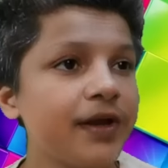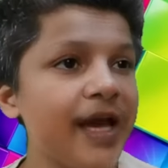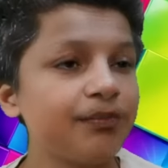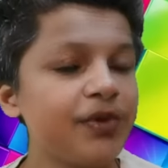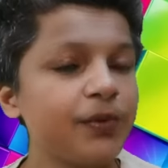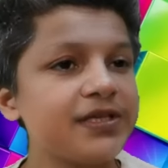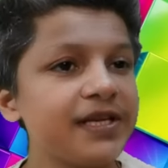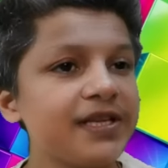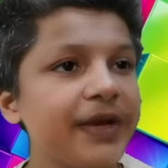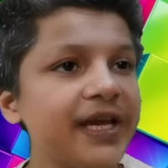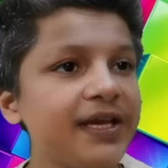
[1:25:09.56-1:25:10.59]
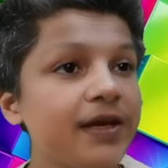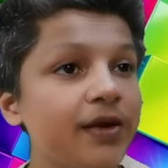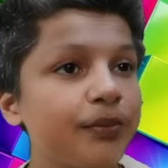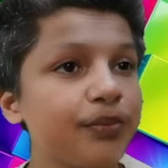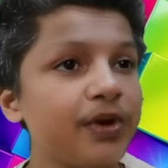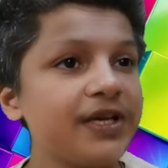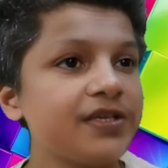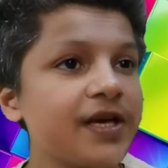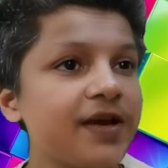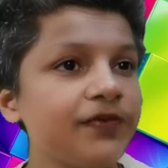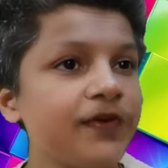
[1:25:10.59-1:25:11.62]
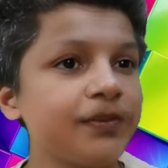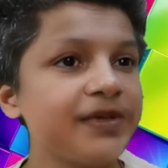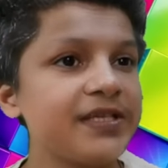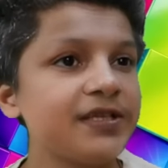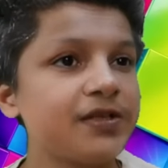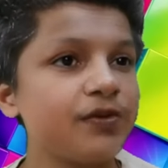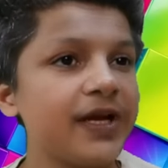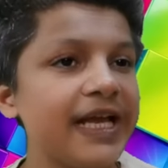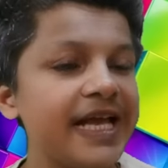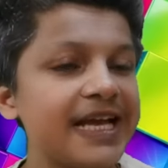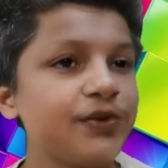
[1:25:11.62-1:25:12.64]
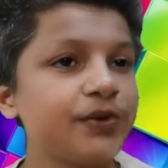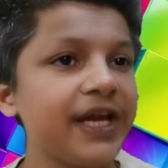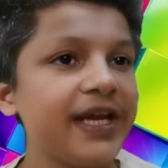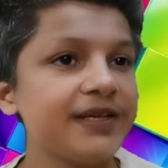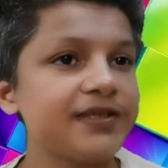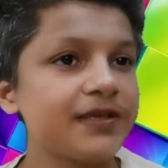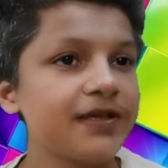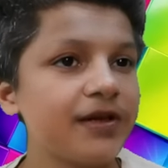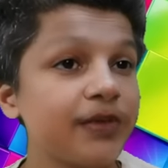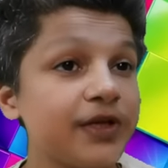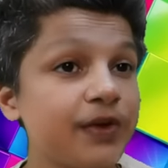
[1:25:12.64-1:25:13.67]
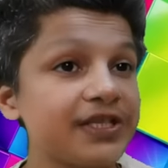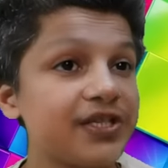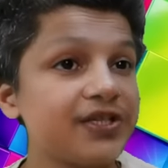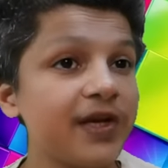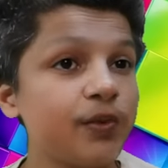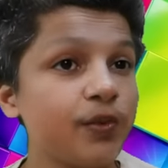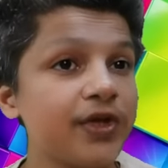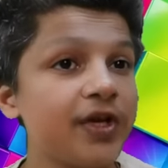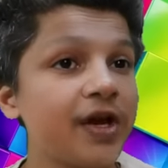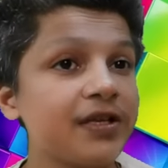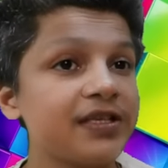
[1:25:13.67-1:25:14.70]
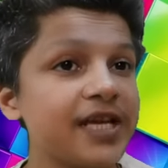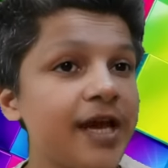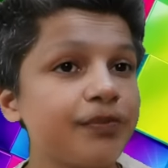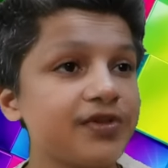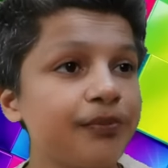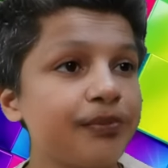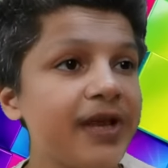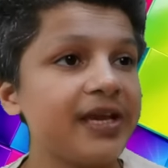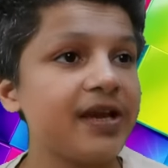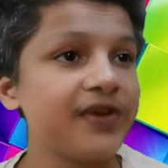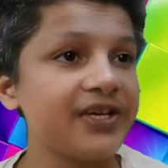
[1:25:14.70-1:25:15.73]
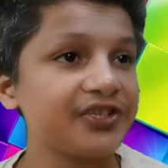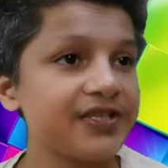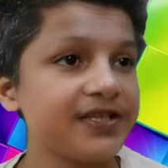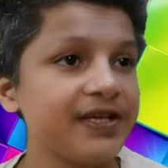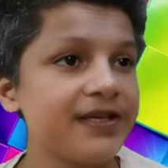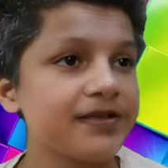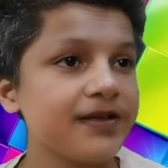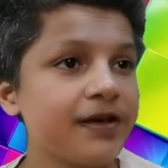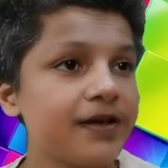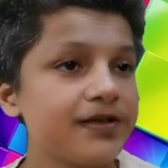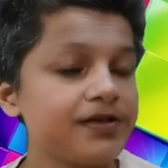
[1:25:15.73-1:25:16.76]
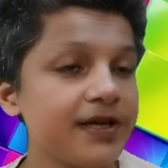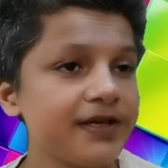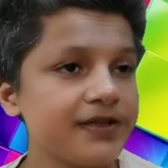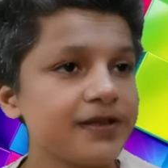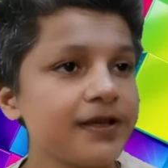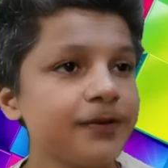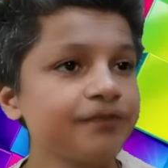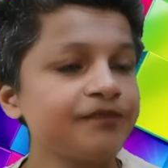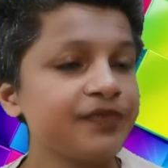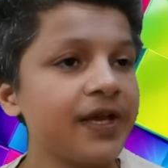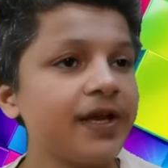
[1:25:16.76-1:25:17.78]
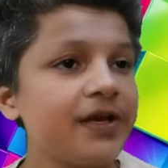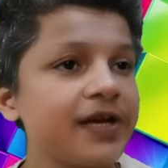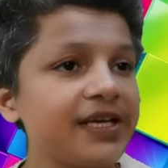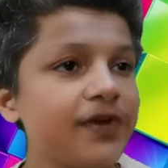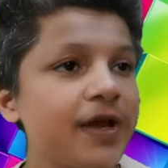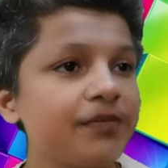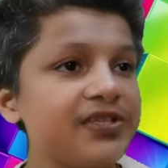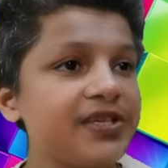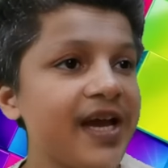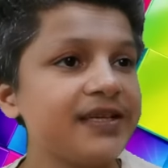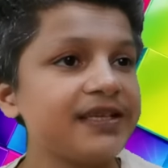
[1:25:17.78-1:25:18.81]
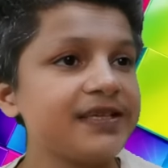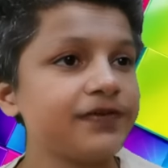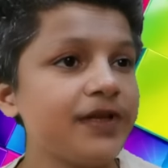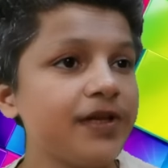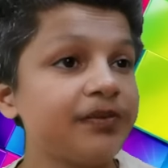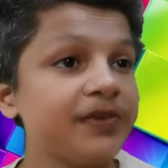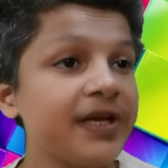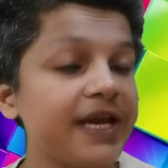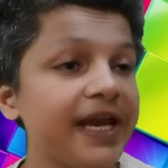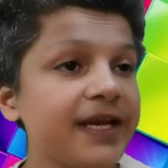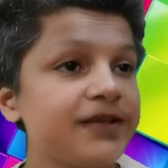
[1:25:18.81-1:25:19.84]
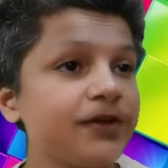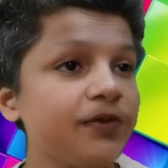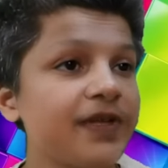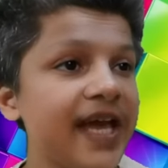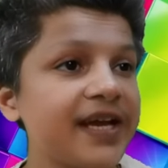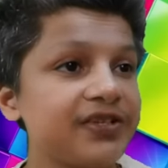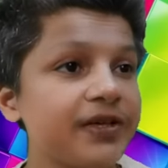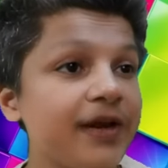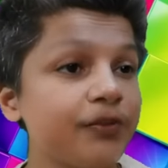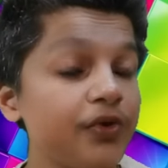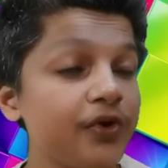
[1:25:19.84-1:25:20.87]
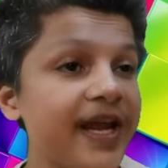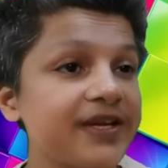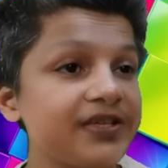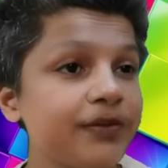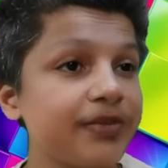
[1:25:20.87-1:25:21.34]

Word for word: Obviously, the main point of the film isn't to educate but were entertained with a non-stop supply of action scenes. Seriously. Right from the start, this film hits you with action and more action.